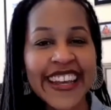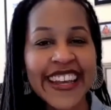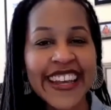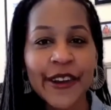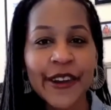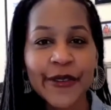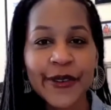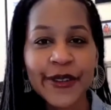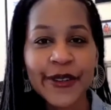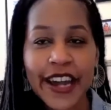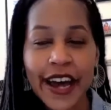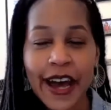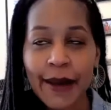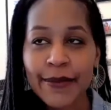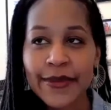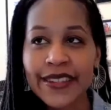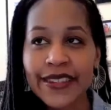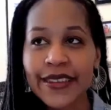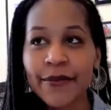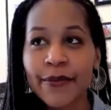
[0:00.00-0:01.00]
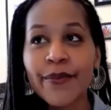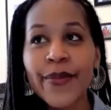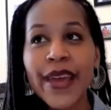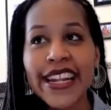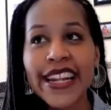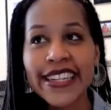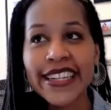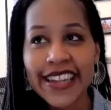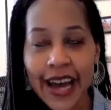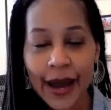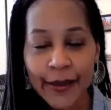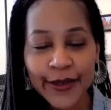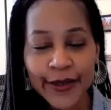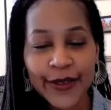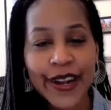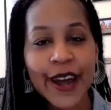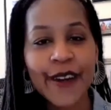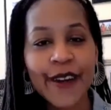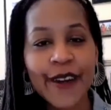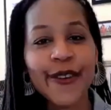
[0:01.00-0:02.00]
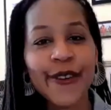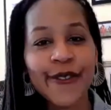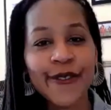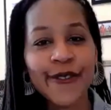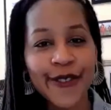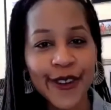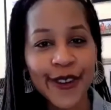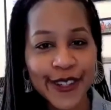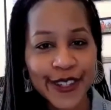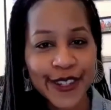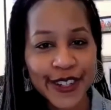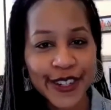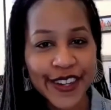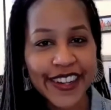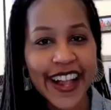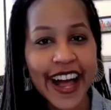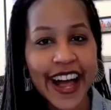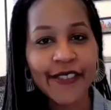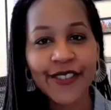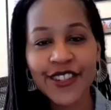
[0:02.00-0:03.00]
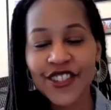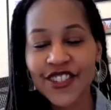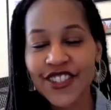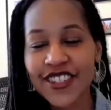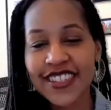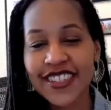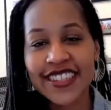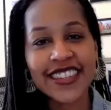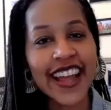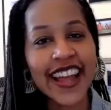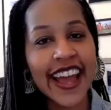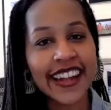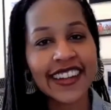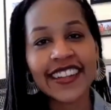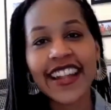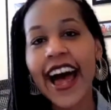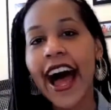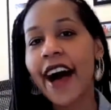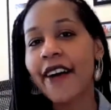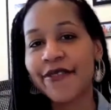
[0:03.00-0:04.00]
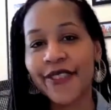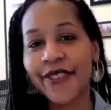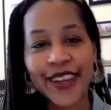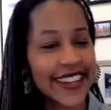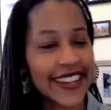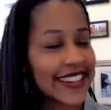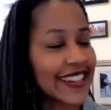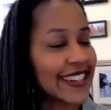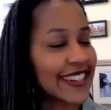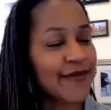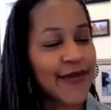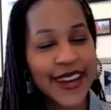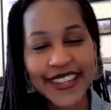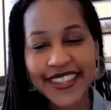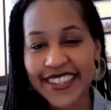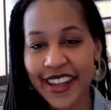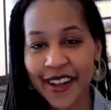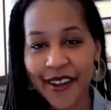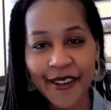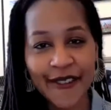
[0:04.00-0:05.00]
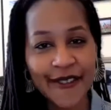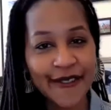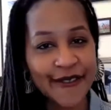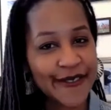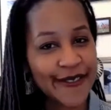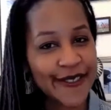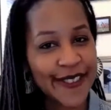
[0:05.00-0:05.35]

there were times, many times when I wrote Virgil, I was just like laughing to myself.